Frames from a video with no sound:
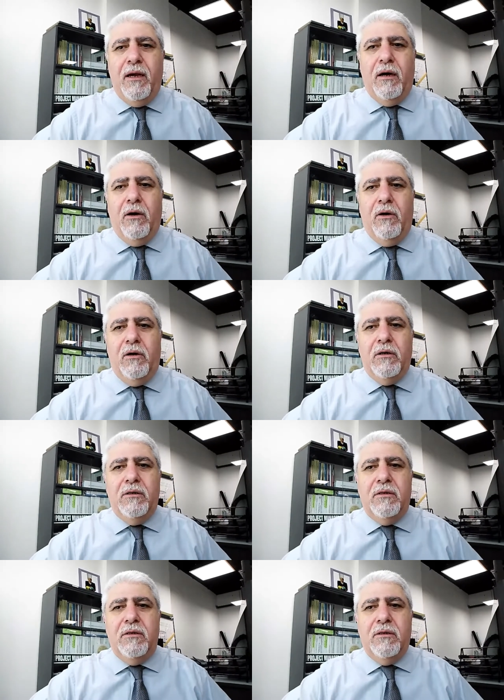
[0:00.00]

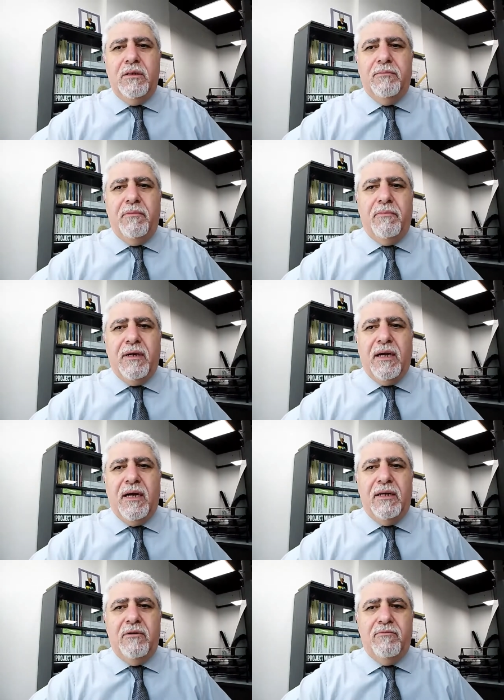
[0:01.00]
on the PMBOK
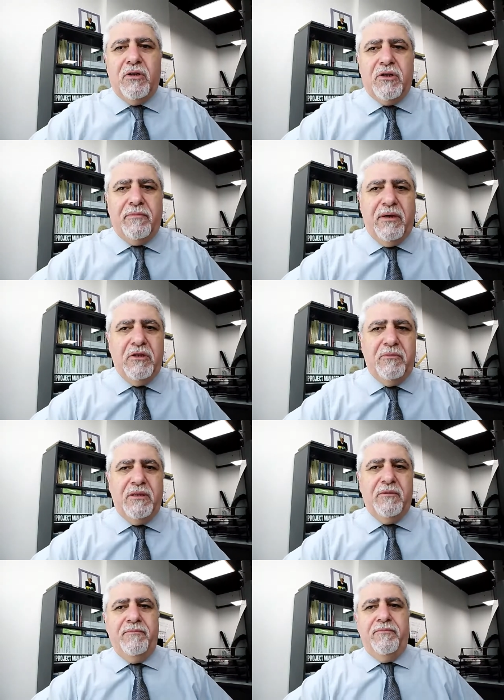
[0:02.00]
guide on project management.